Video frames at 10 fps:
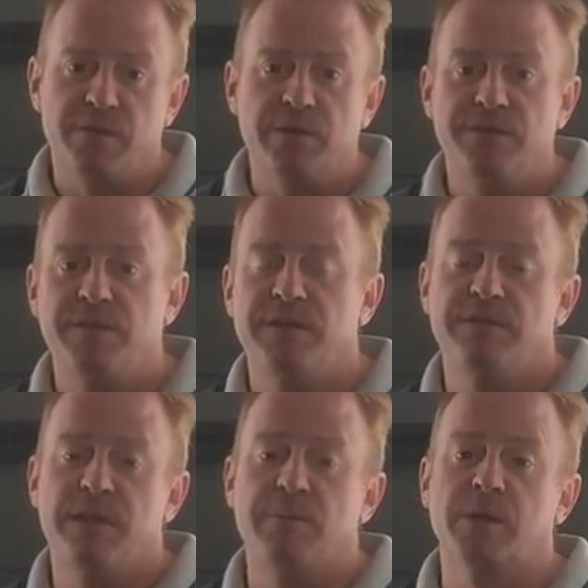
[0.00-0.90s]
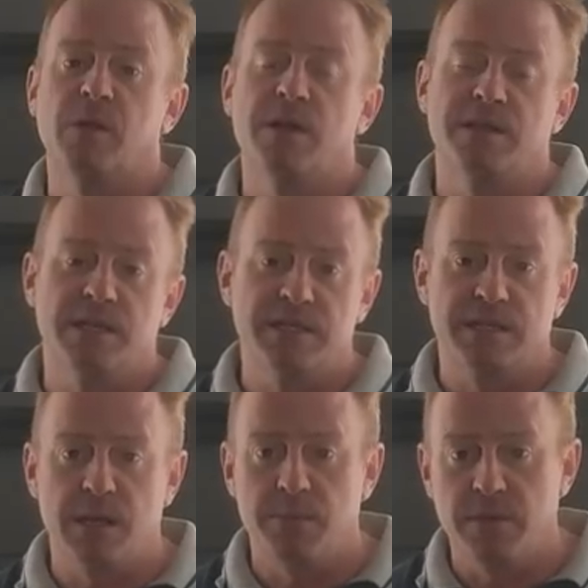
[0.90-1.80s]
350 fabric light does
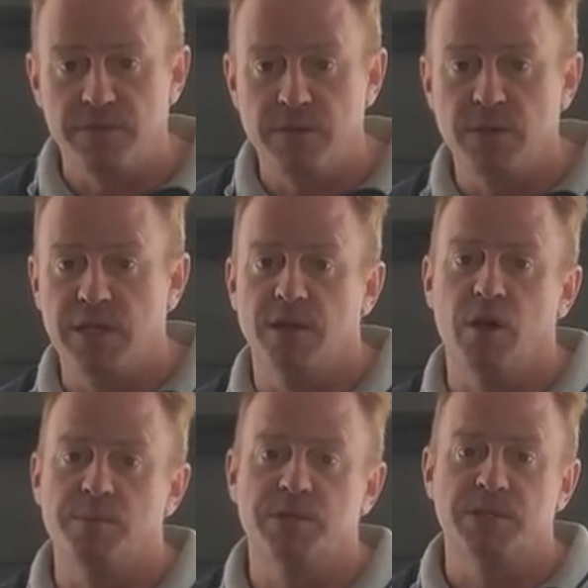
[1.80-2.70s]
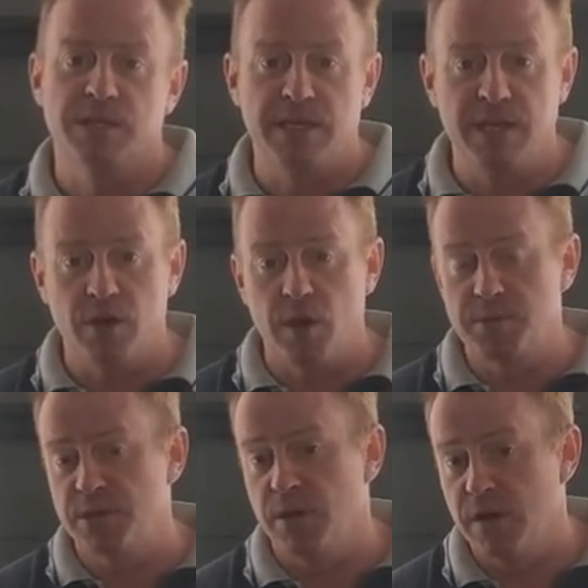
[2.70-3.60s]
come with a few kit options. The kit
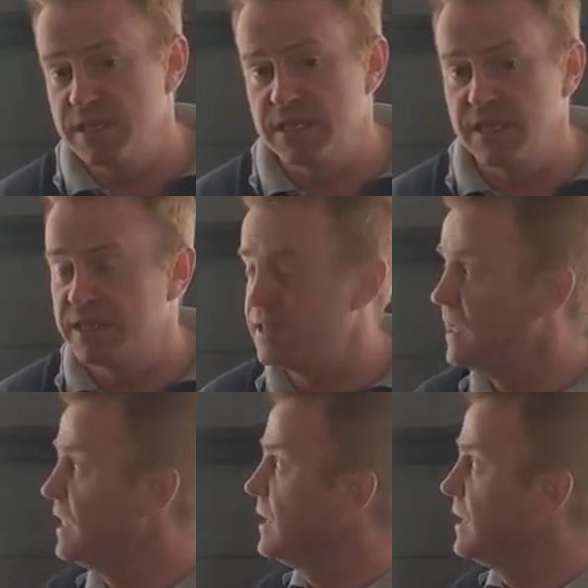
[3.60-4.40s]
option I selected